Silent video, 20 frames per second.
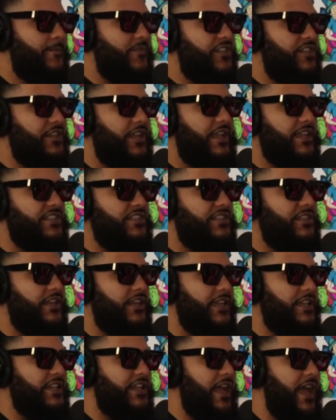Shit gets
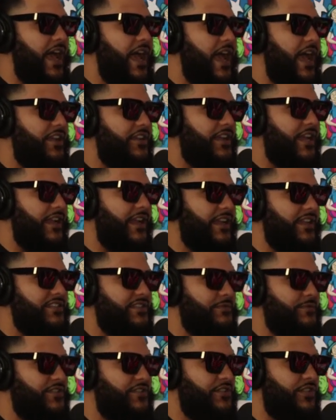stuck in your eye. You gotta get
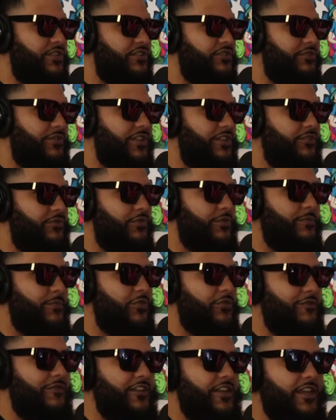some surgery to I,
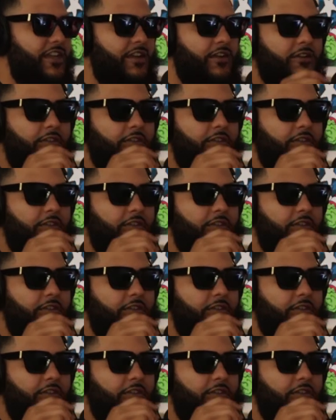remove it now.